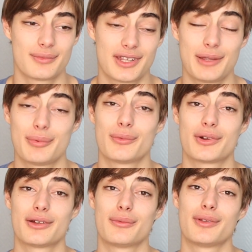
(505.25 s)
Keeping
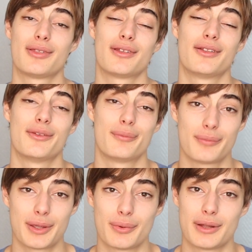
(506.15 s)
working with the
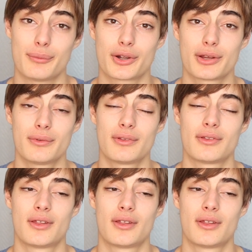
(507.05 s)
people I'm working with,